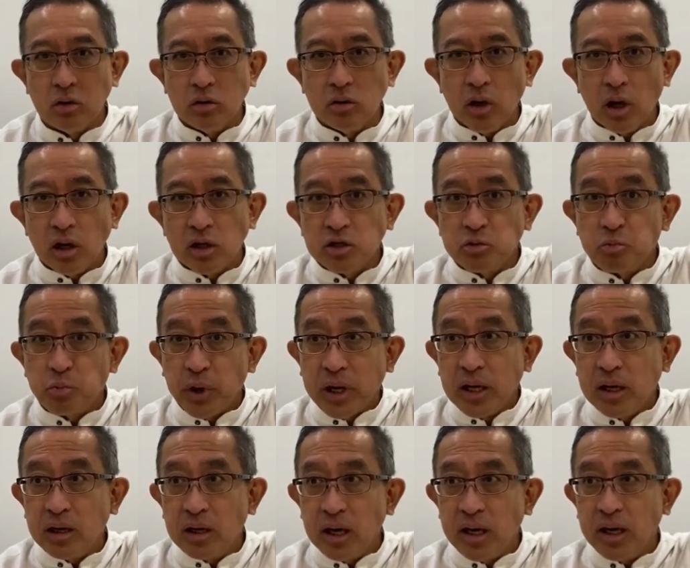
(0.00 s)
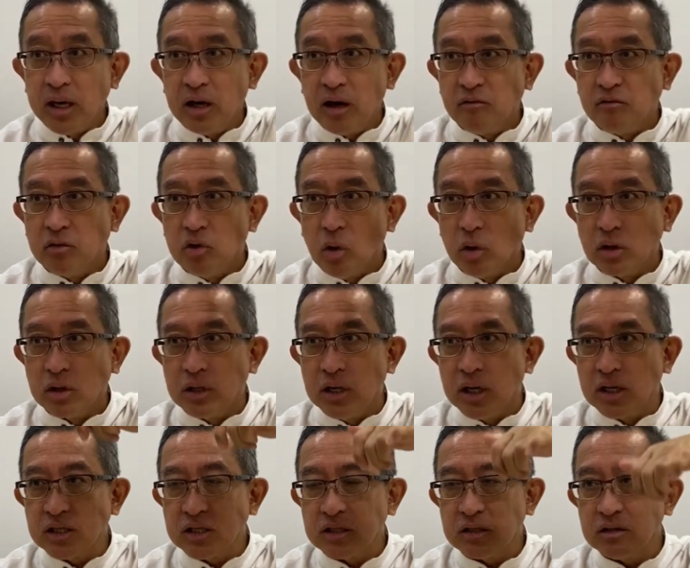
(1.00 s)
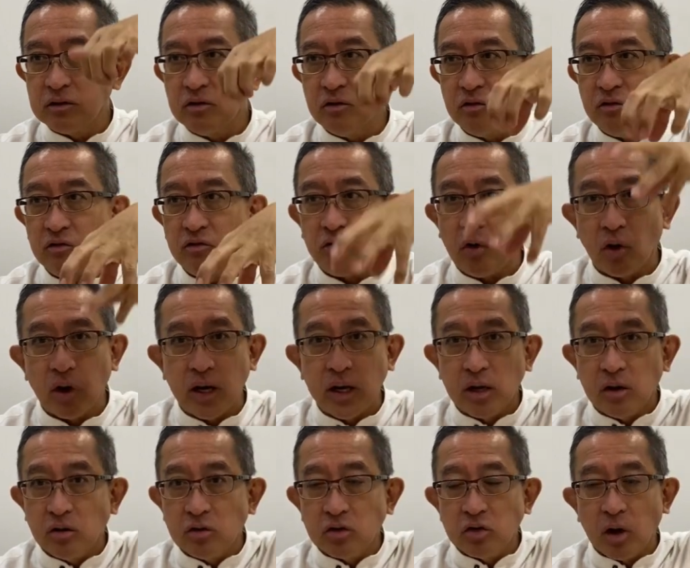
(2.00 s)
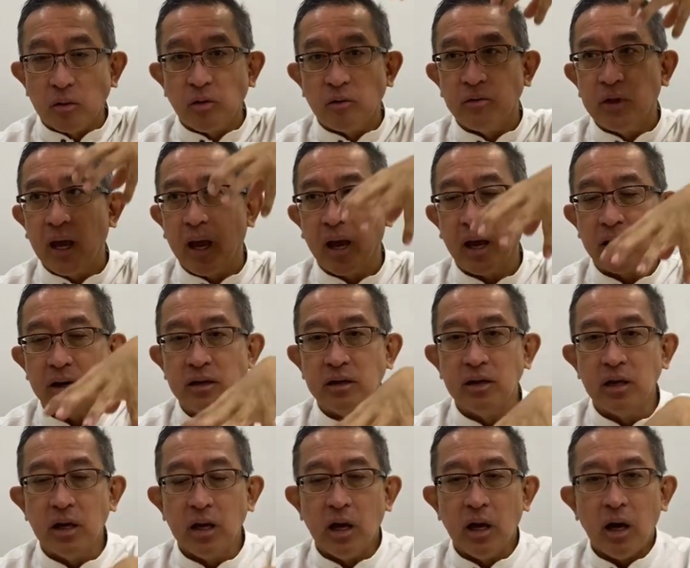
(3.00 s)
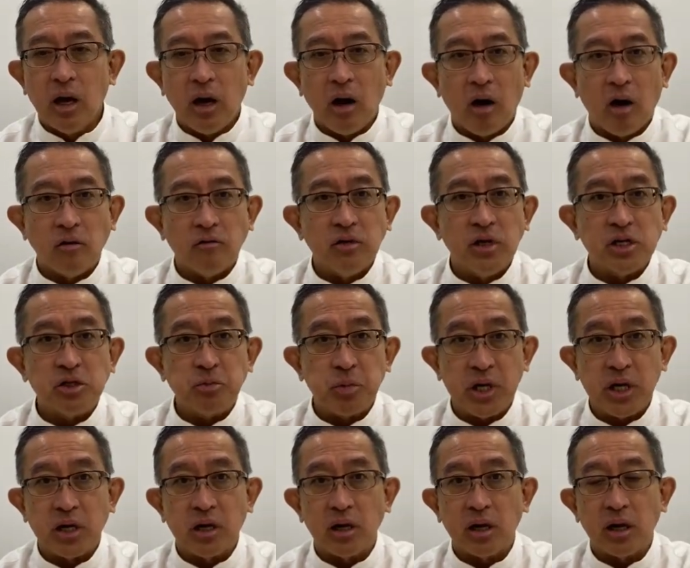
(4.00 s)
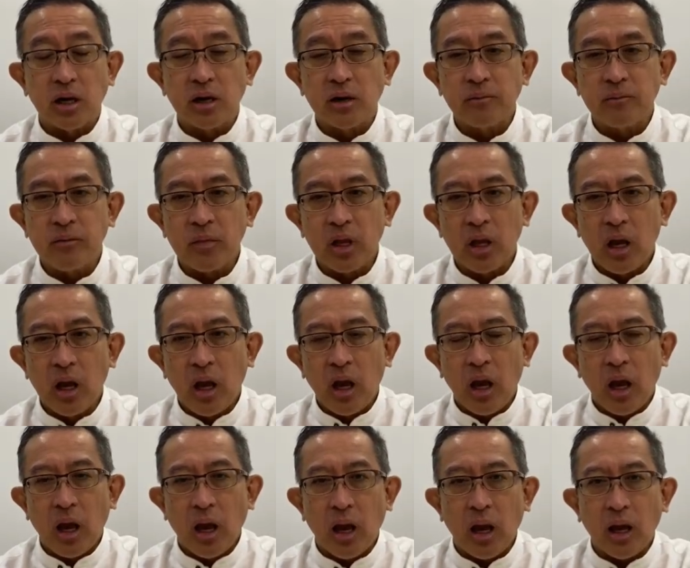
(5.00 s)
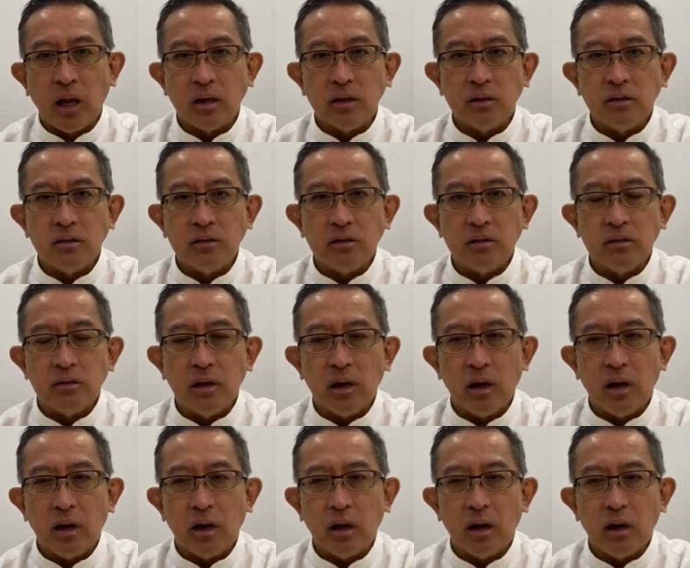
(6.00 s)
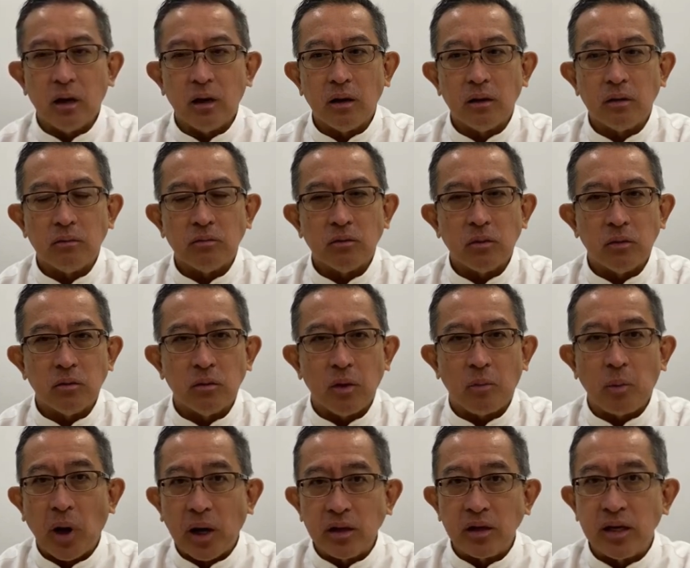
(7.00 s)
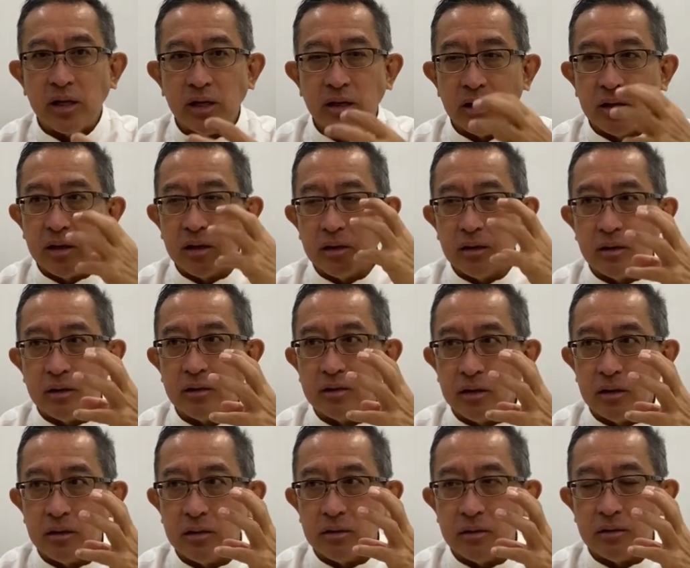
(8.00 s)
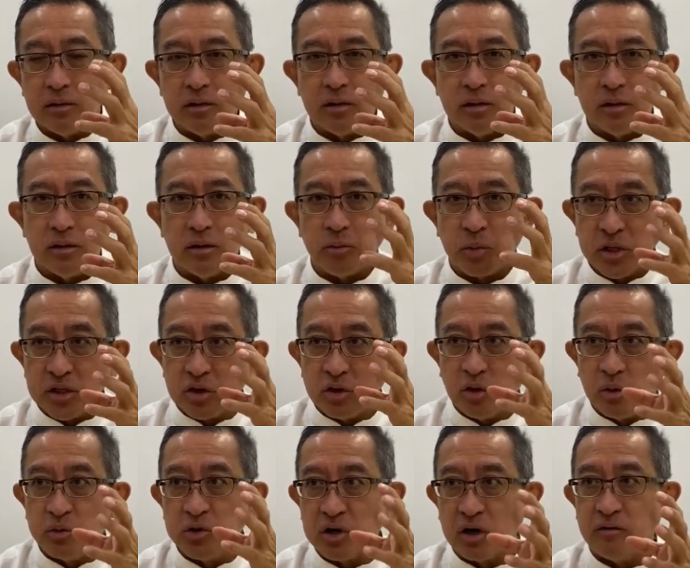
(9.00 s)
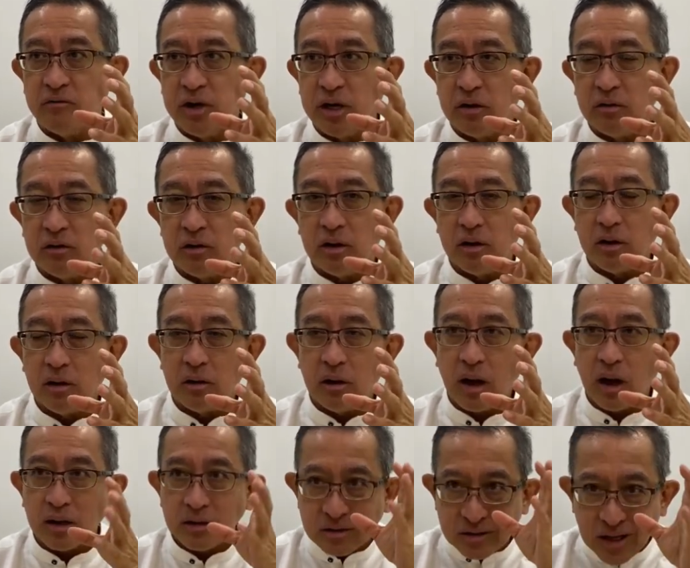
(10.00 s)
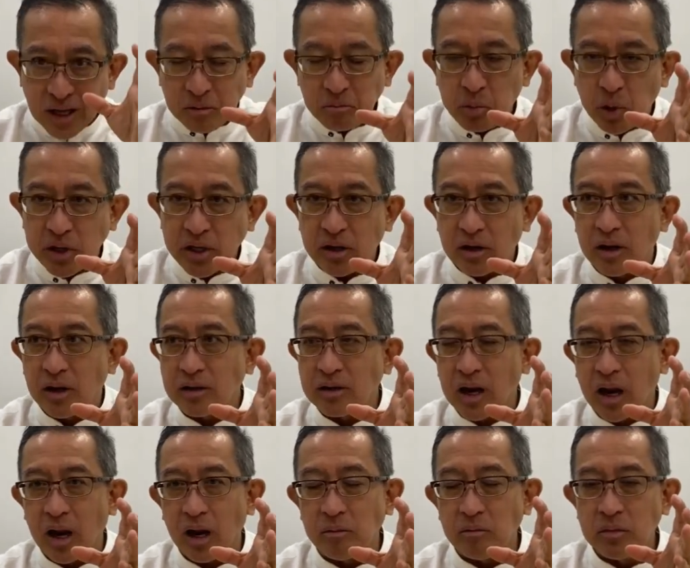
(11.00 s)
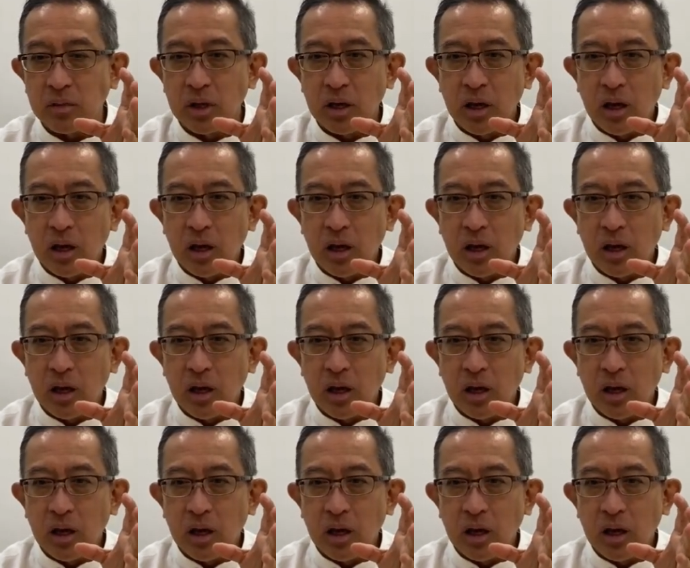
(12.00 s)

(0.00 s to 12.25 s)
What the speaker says: a sprinkling of gold dust falling on top of the head of the speaker. And apparently the person observing at that particular time